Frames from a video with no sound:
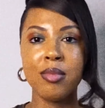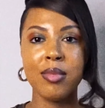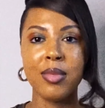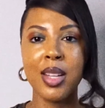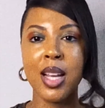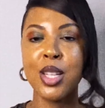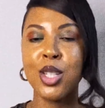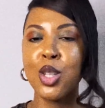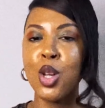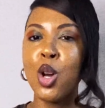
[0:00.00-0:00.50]

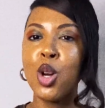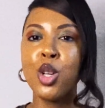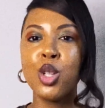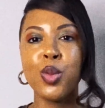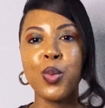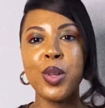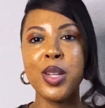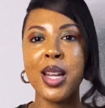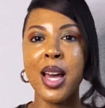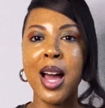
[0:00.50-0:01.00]
as long as
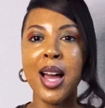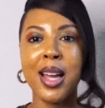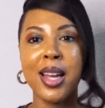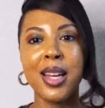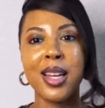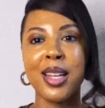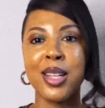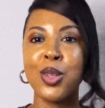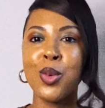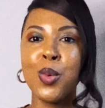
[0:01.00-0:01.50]
we
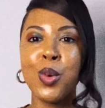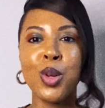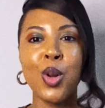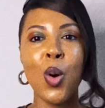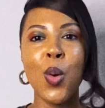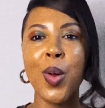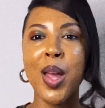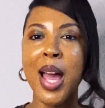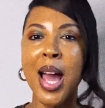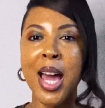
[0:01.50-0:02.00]
not doing no
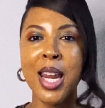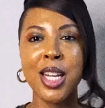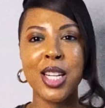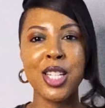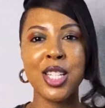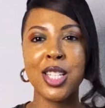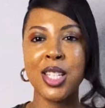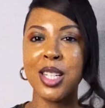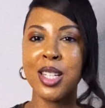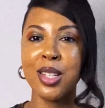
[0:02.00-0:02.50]
catty
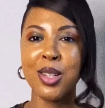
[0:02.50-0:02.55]
shit,